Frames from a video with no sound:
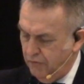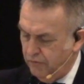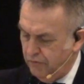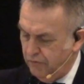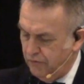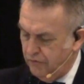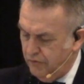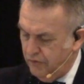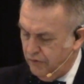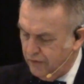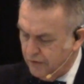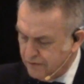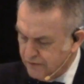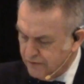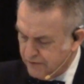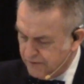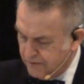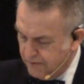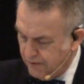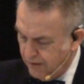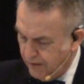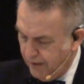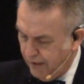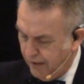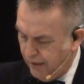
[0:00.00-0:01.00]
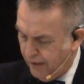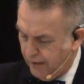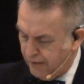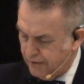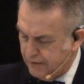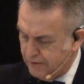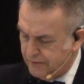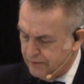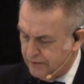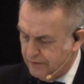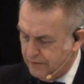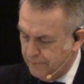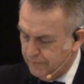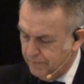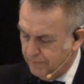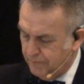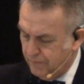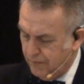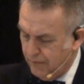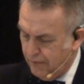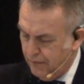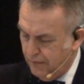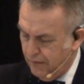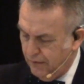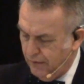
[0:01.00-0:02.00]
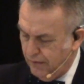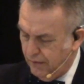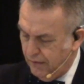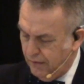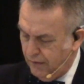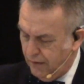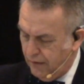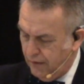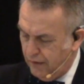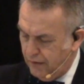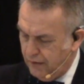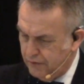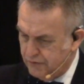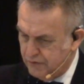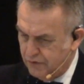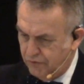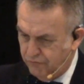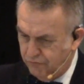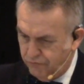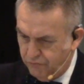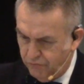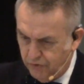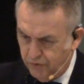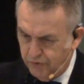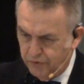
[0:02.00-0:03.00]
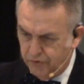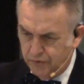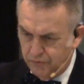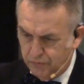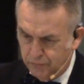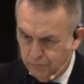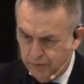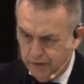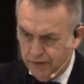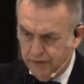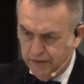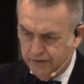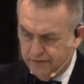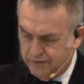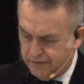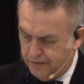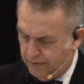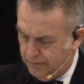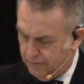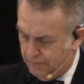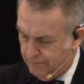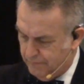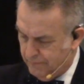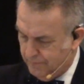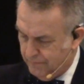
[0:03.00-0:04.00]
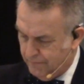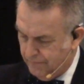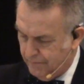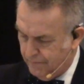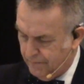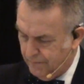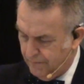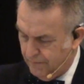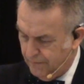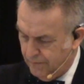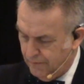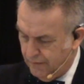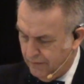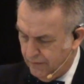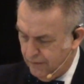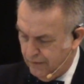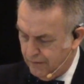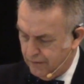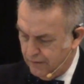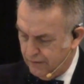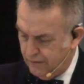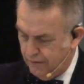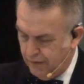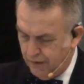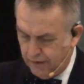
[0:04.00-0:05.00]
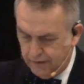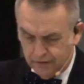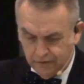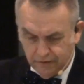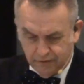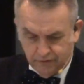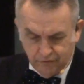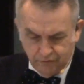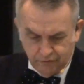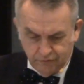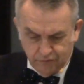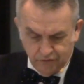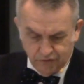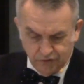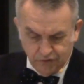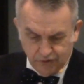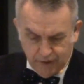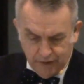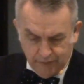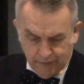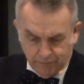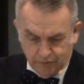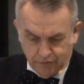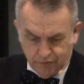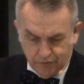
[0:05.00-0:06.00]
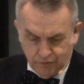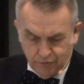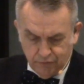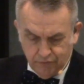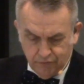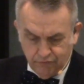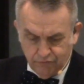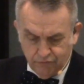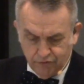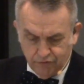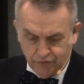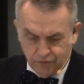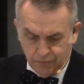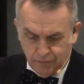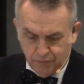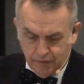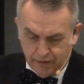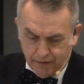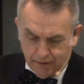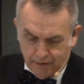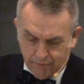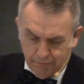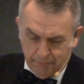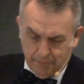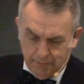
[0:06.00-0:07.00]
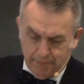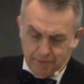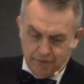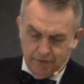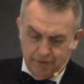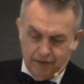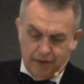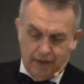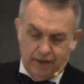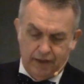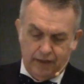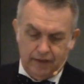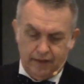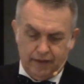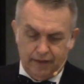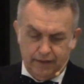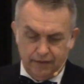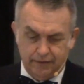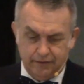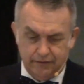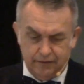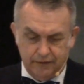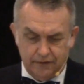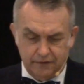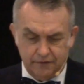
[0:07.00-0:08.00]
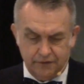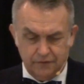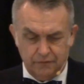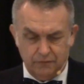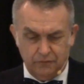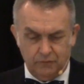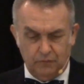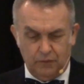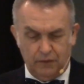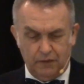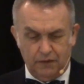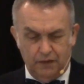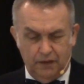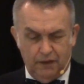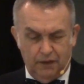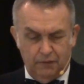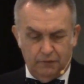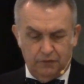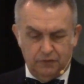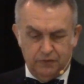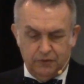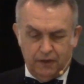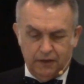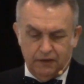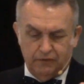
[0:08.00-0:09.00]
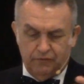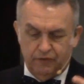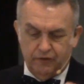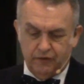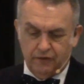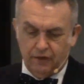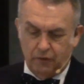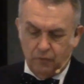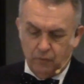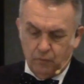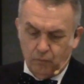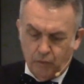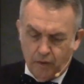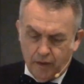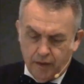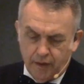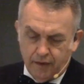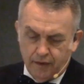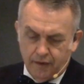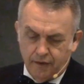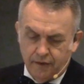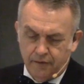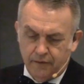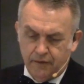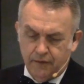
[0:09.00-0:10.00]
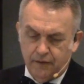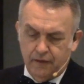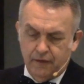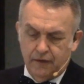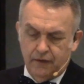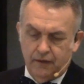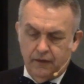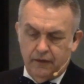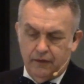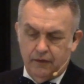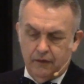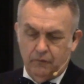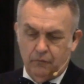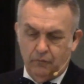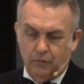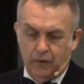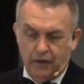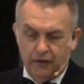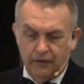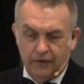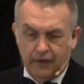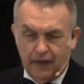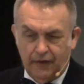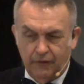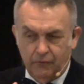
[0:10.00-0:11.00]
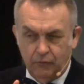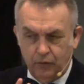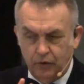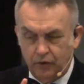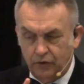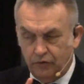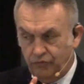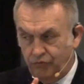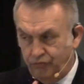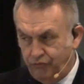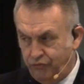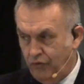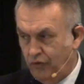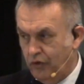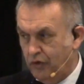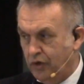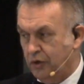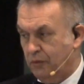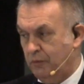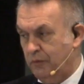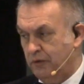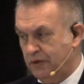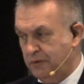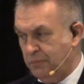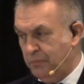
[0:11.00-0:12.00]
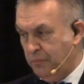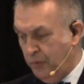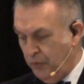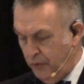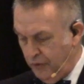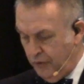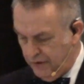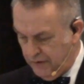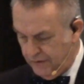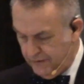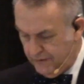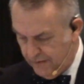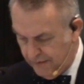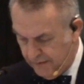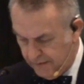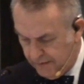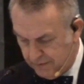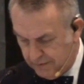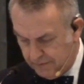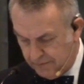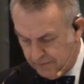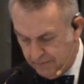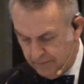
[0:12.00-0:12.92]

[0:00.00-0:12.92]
For this text is a further reason connected to chapter 2 and verse 1. I remember highlighting this. What we're trying to figure out where that word for was pointing.